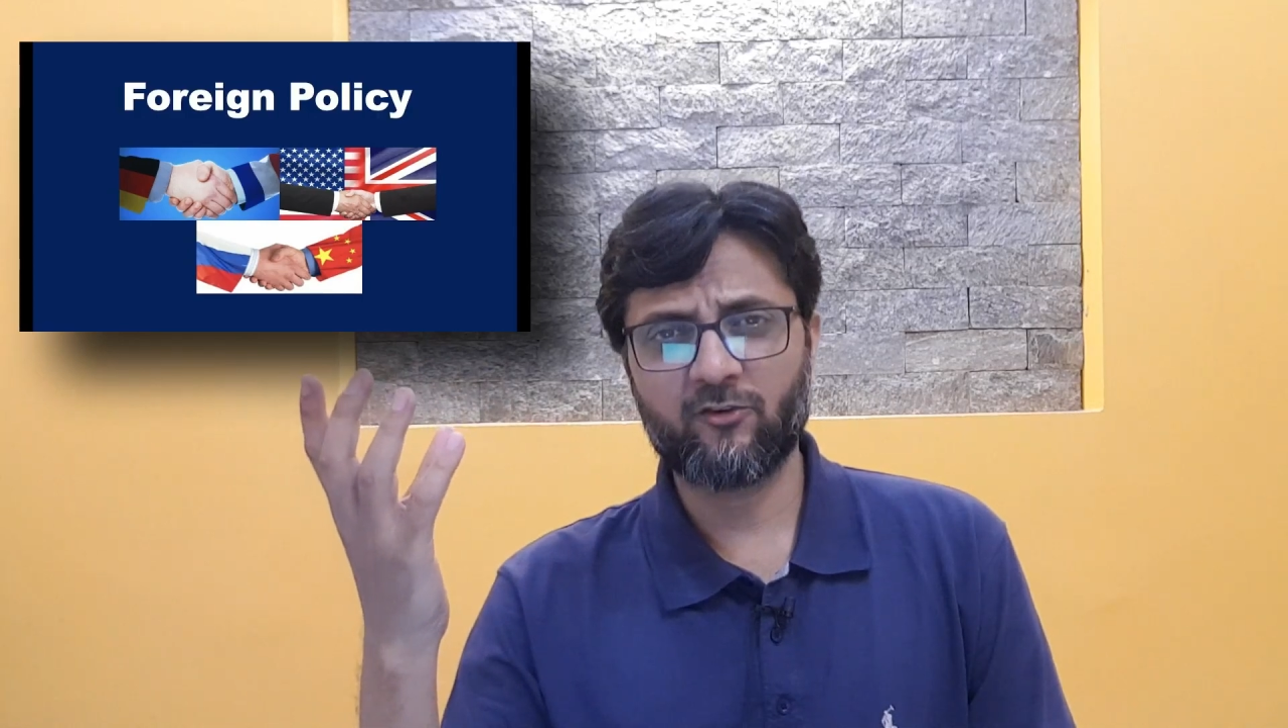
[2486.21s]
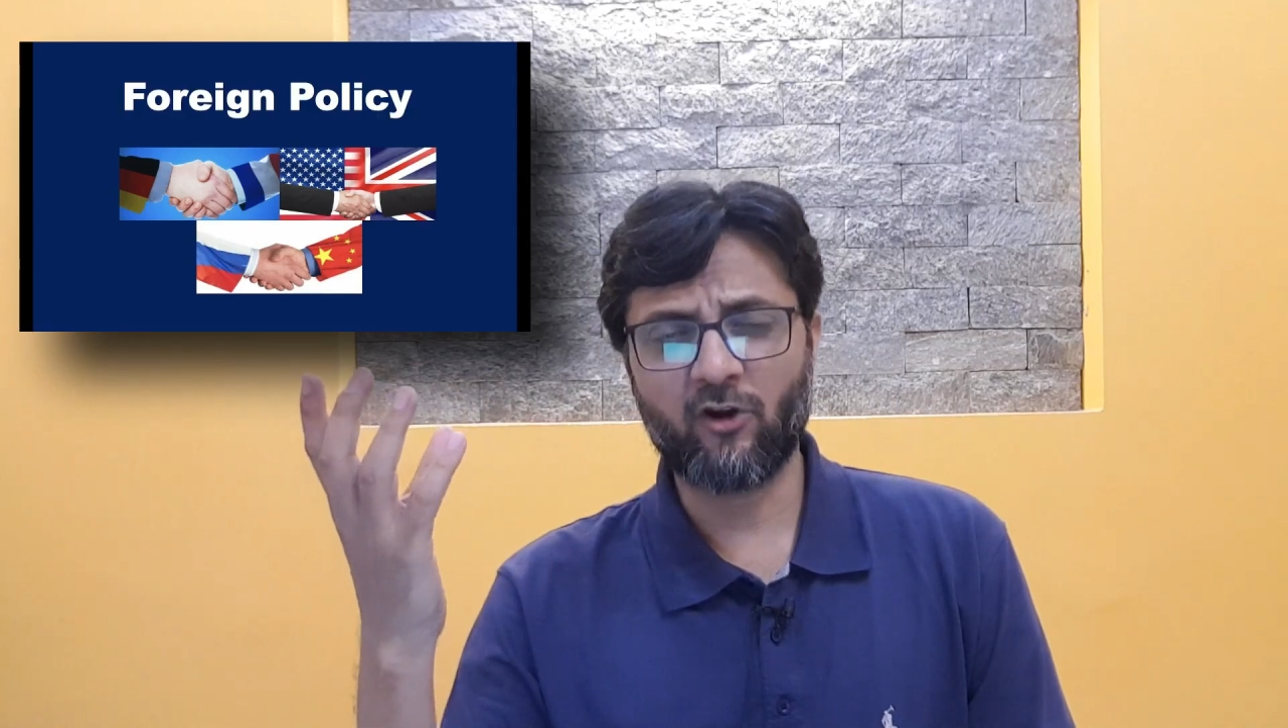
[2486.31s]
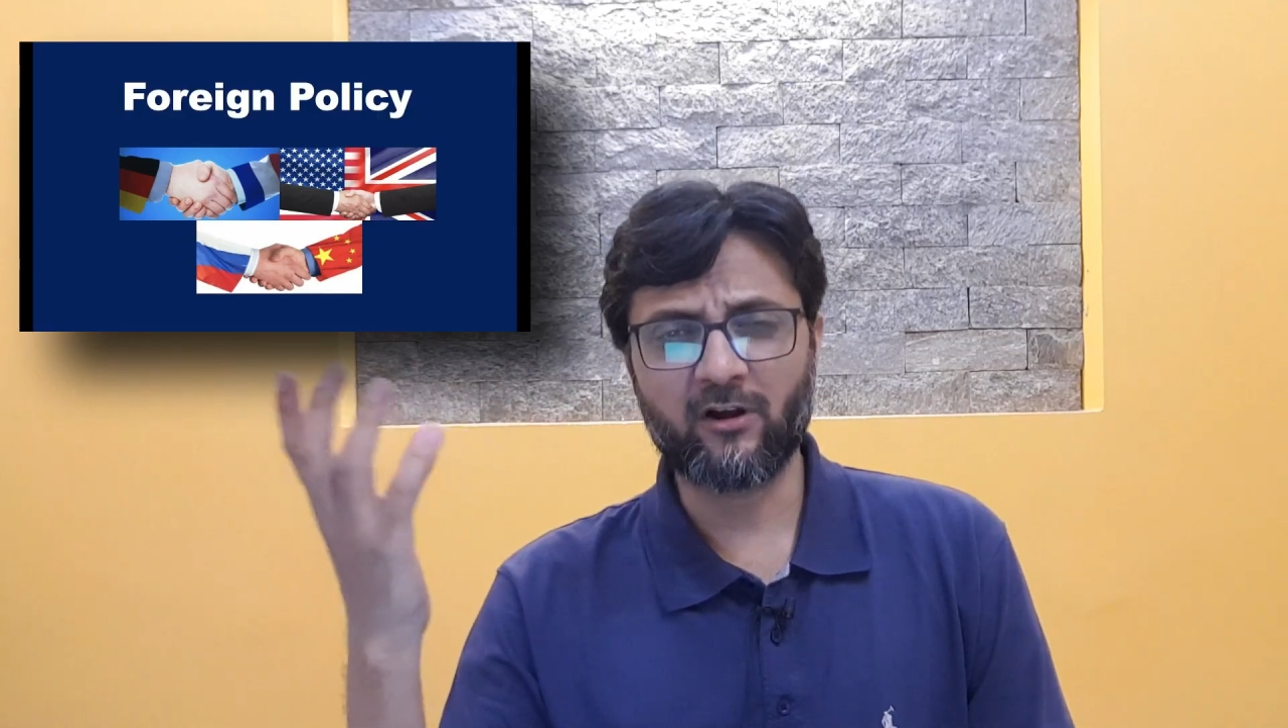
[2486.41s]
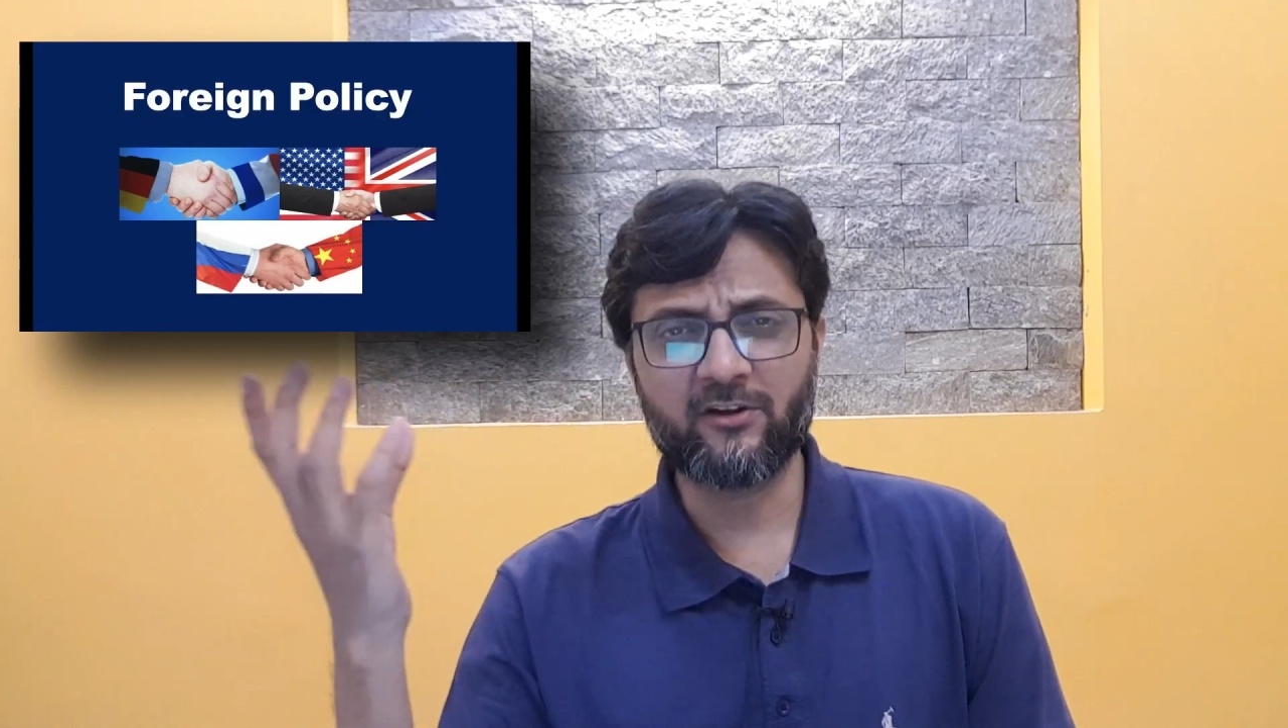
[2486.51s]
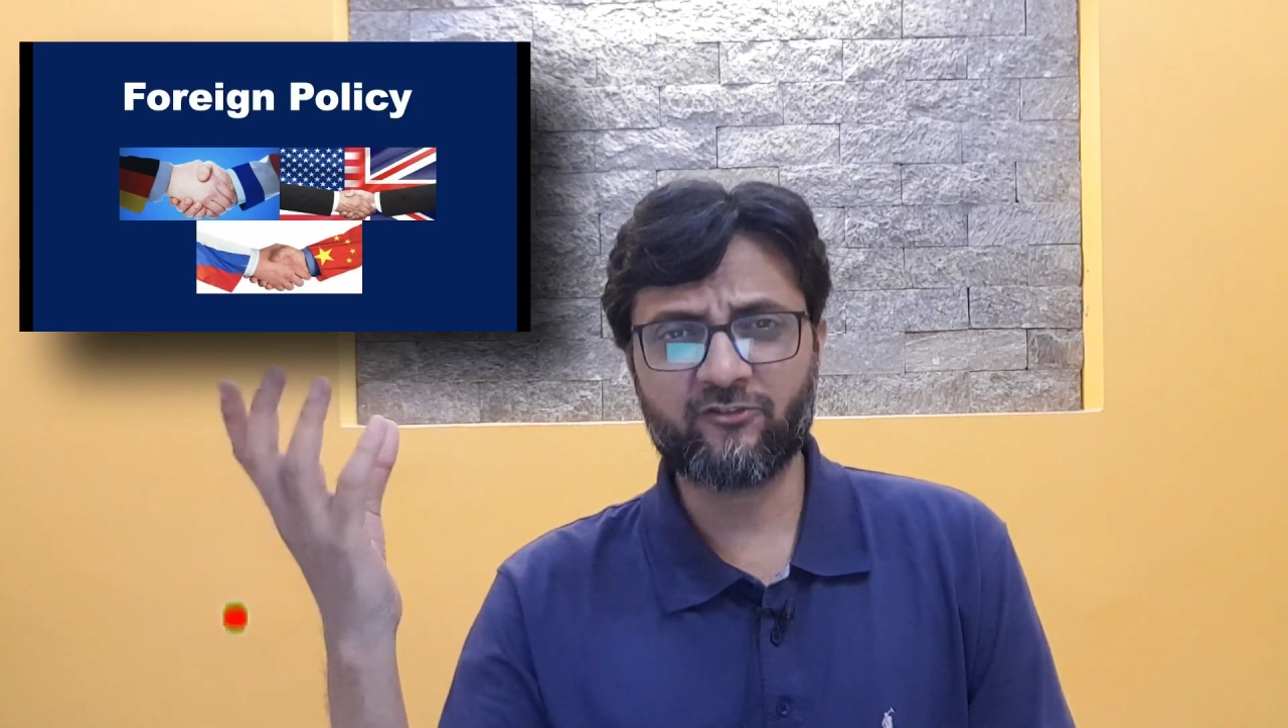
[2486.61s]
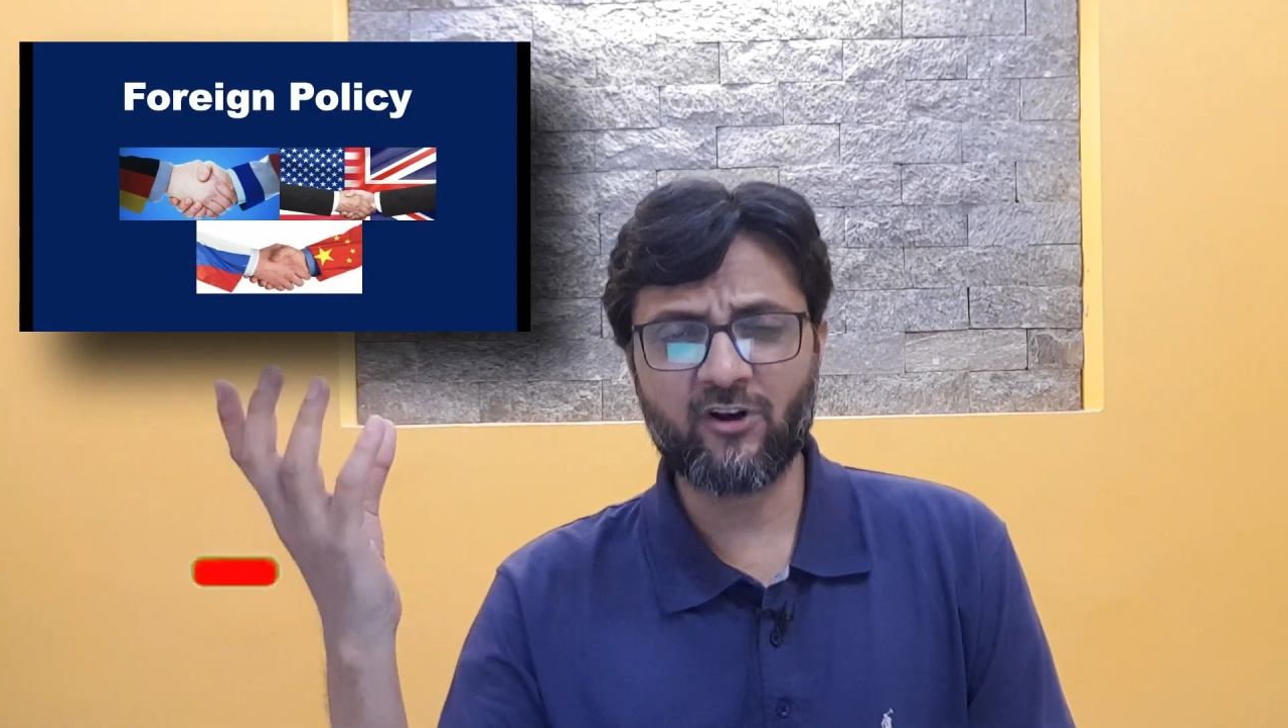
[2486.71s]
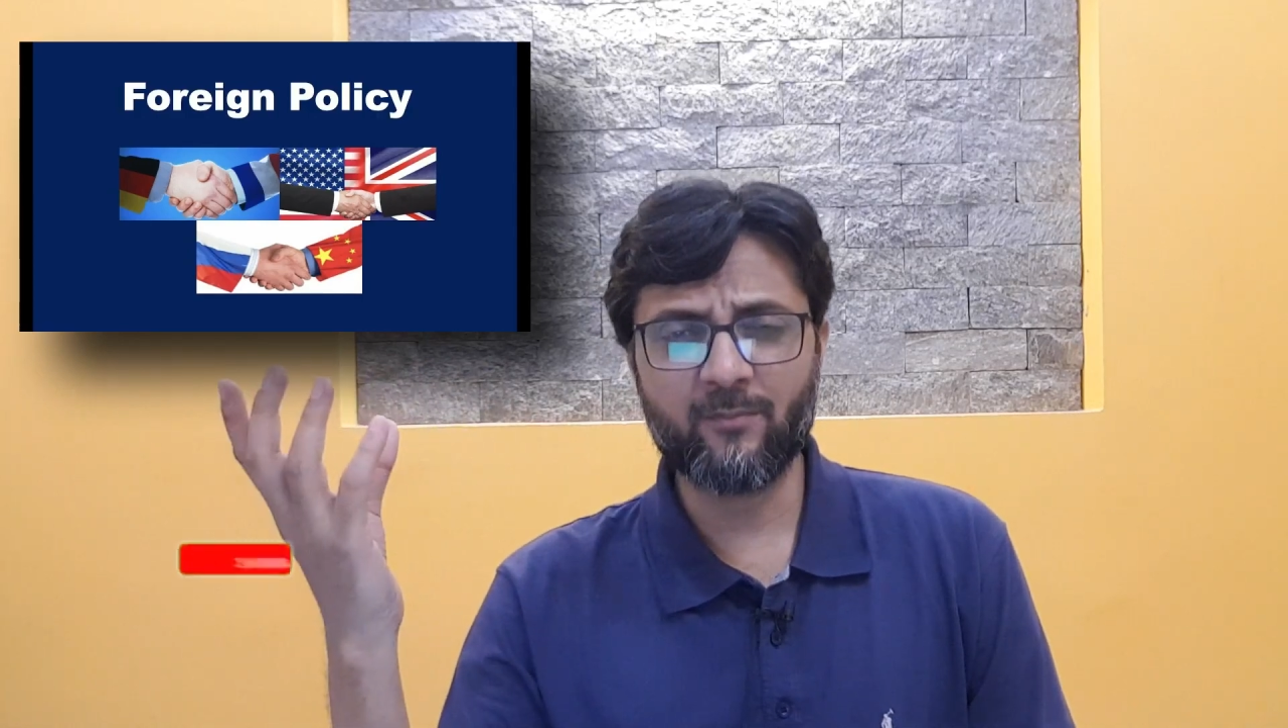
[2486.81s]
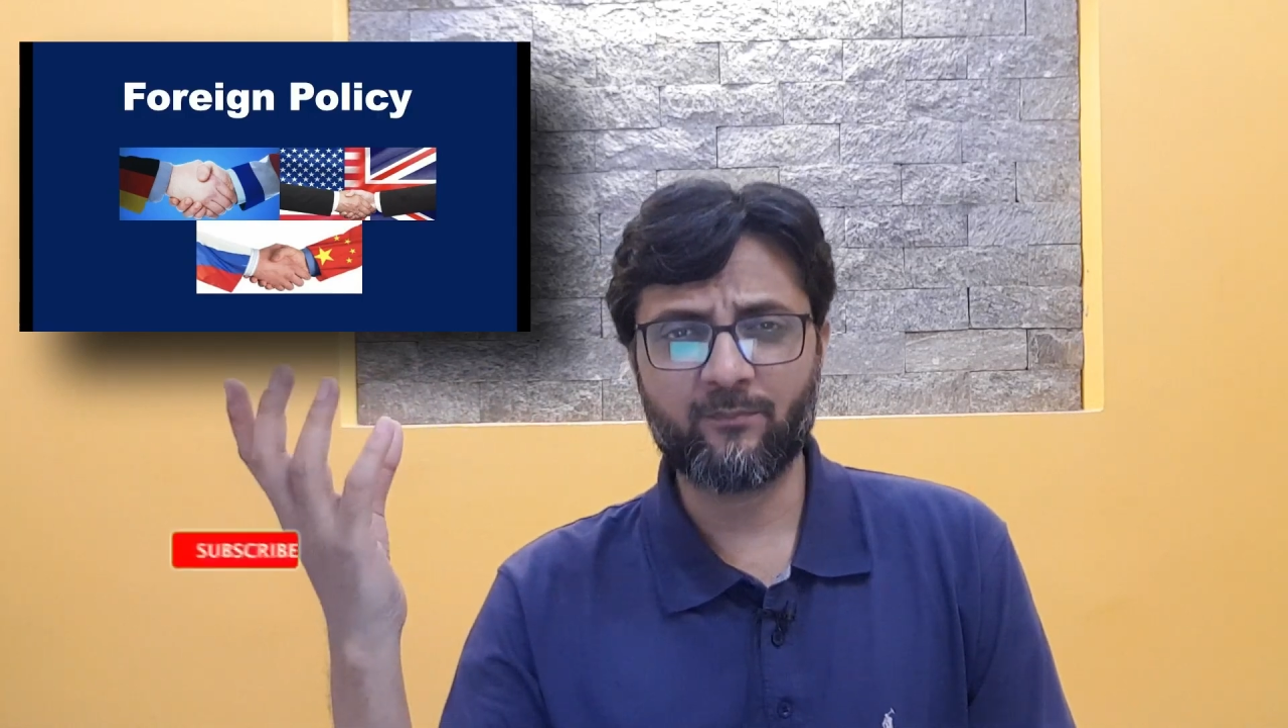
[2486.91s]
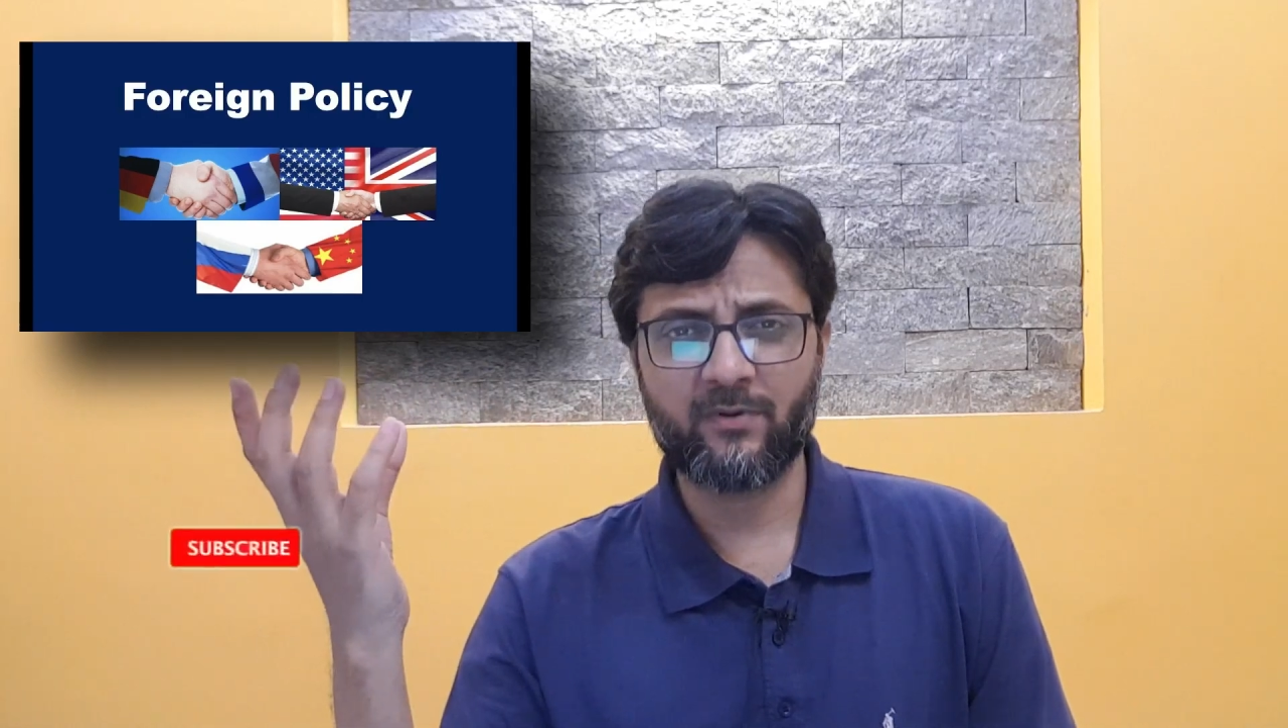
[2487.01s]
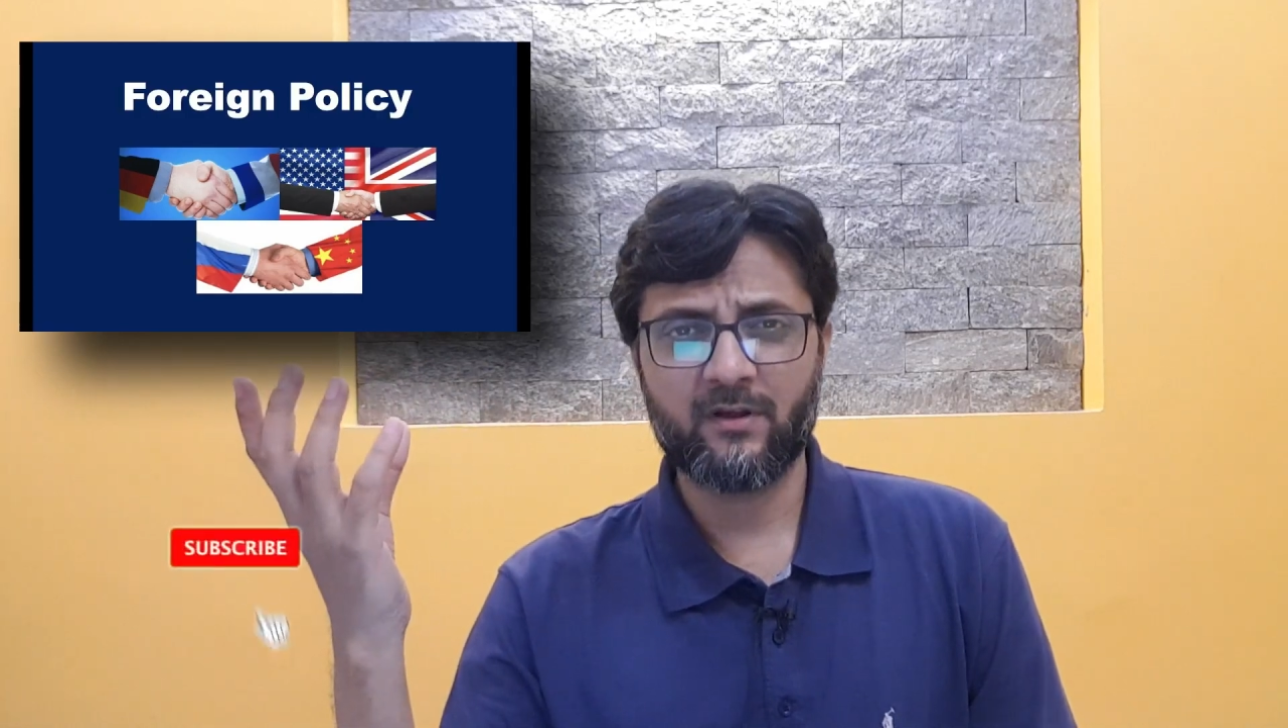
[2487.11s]
Donald
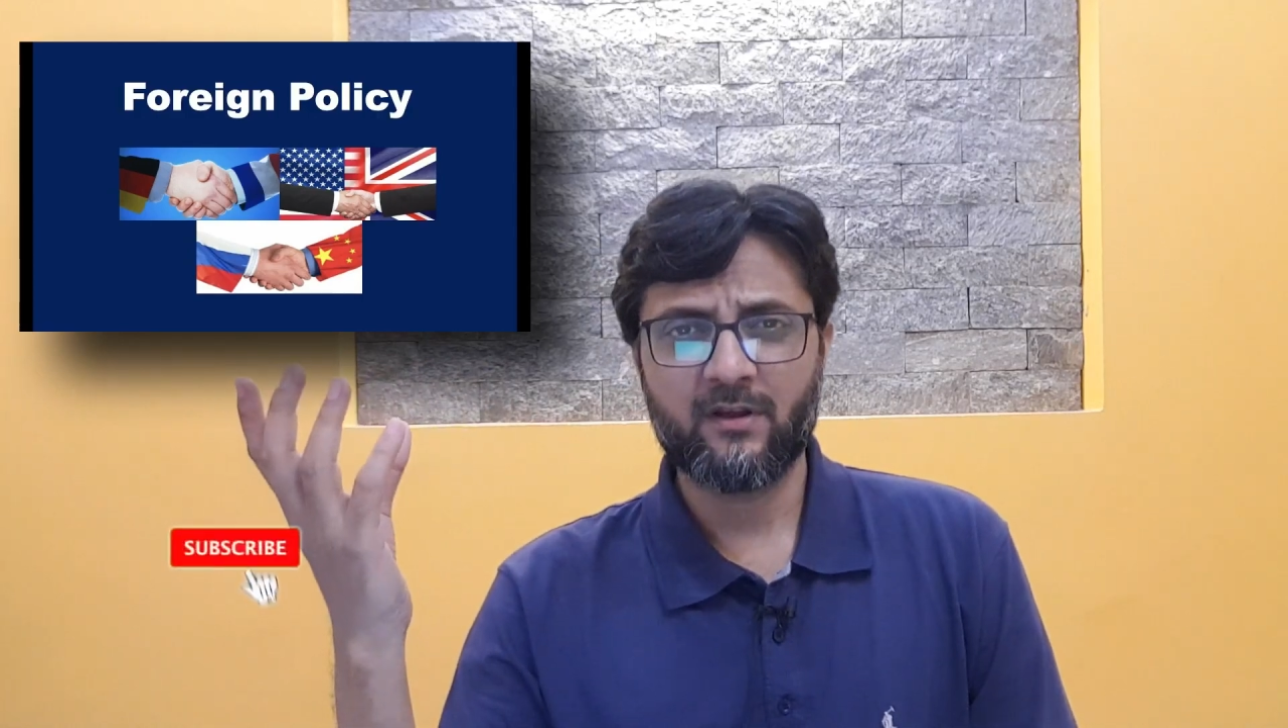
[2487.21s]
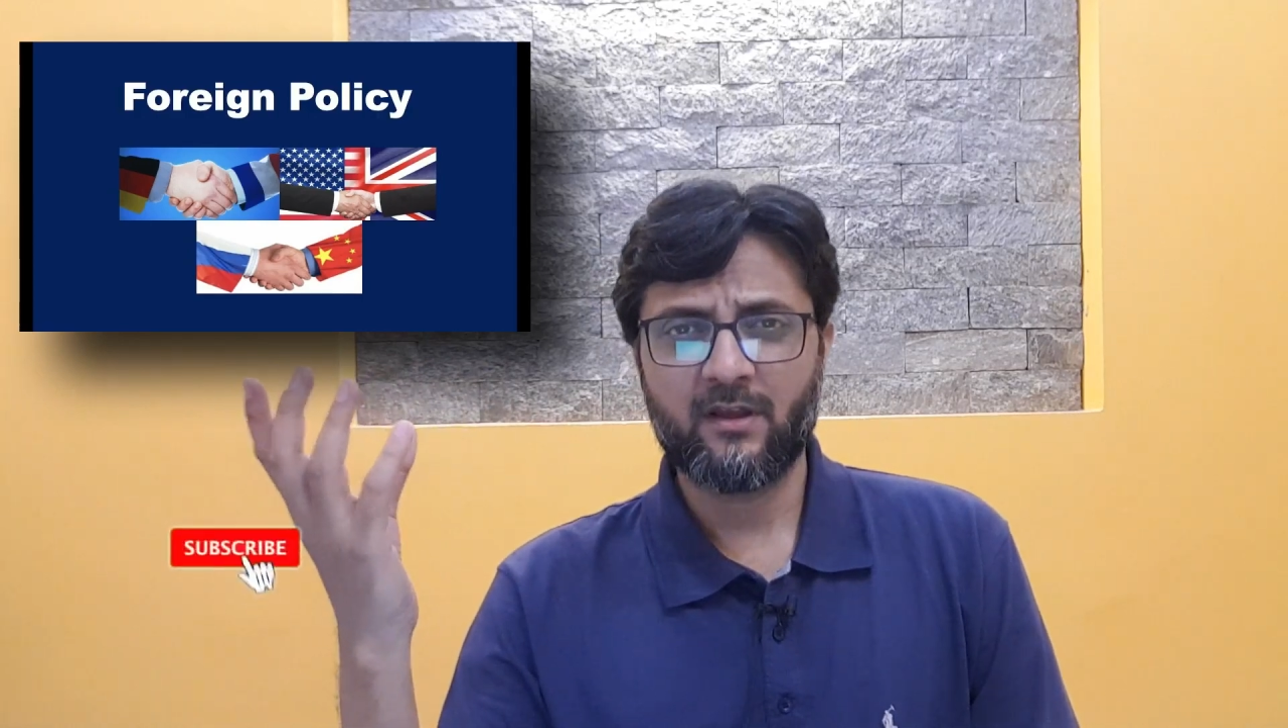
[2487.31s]
Trump,